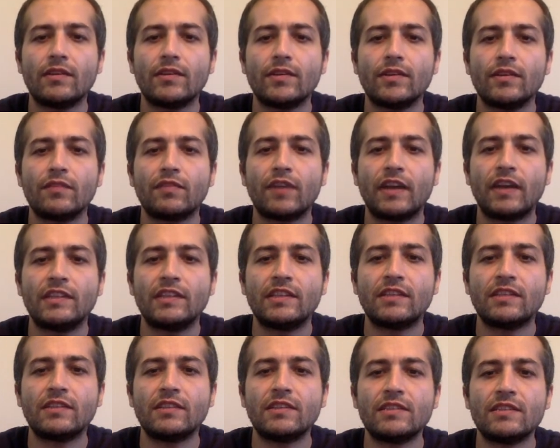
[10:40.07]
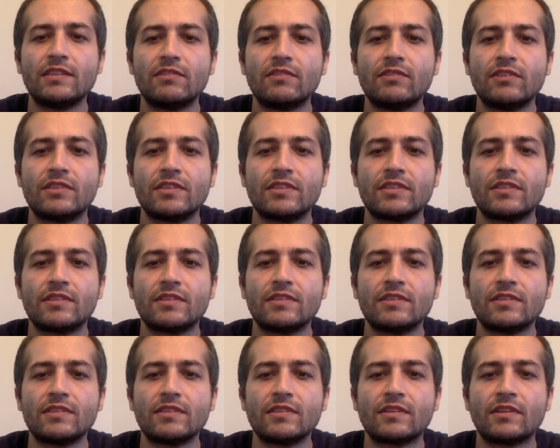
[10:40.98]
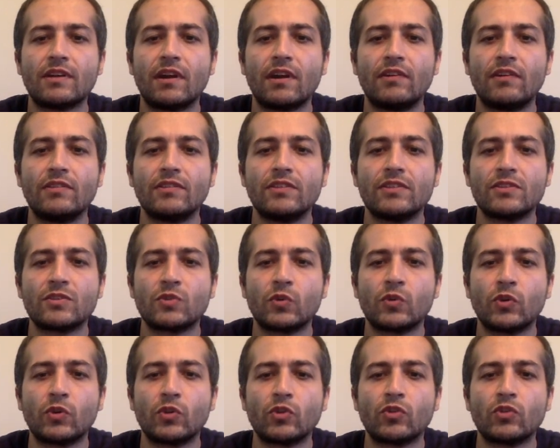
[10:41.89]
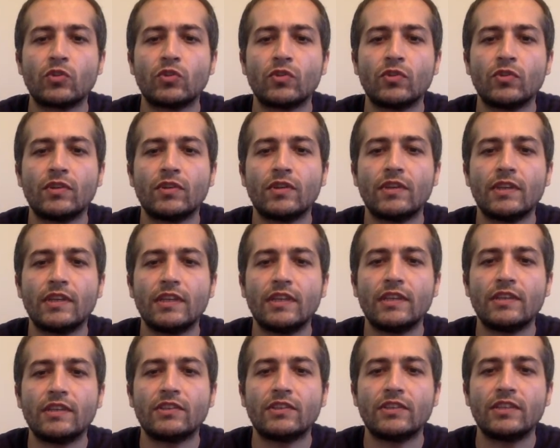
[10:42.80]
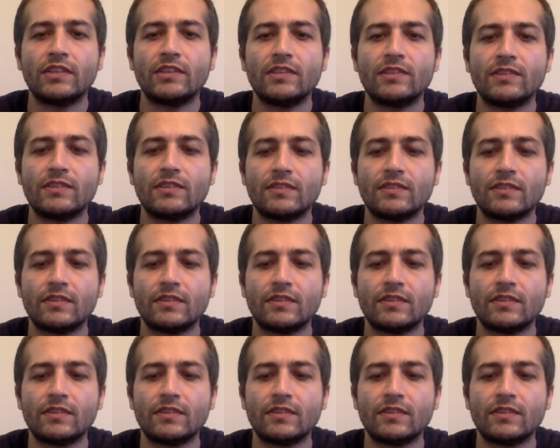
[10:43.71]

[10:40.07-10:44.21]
If I decrease the resistance, the current is going to increase.